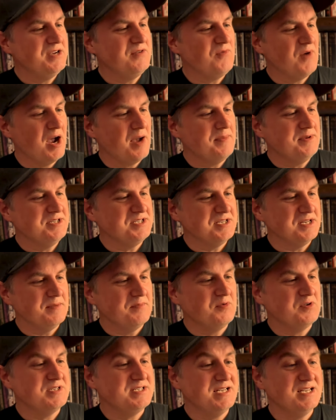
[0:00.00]
Robinson
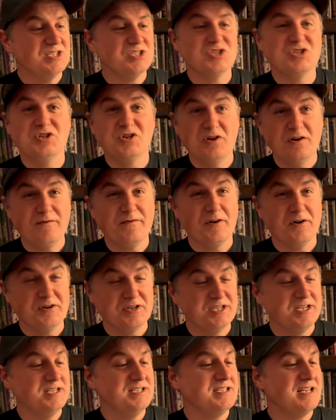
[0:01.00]
presents two
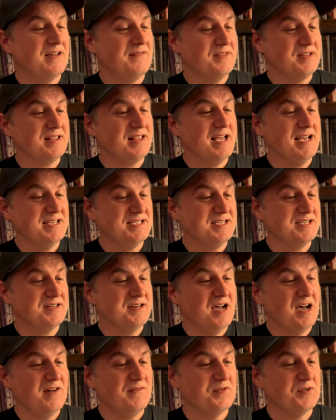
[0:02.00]
versions of the classic
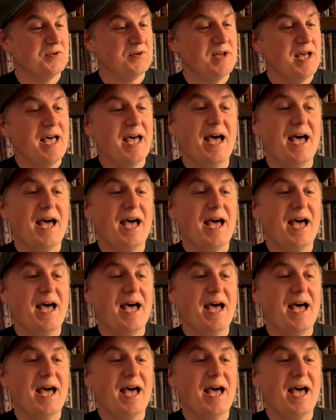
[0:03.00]
novel,